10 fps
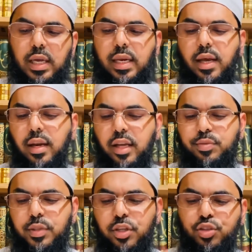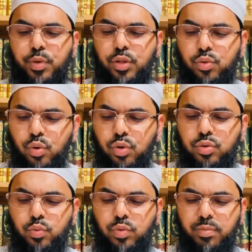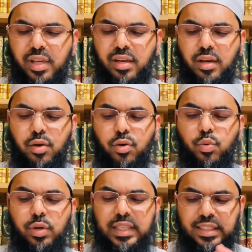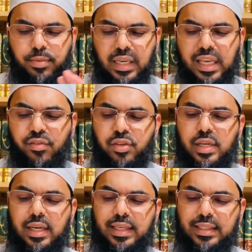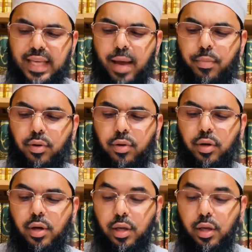Yani Allah subhanahu wa ta'ala talks about those women who were disbelievers, an example.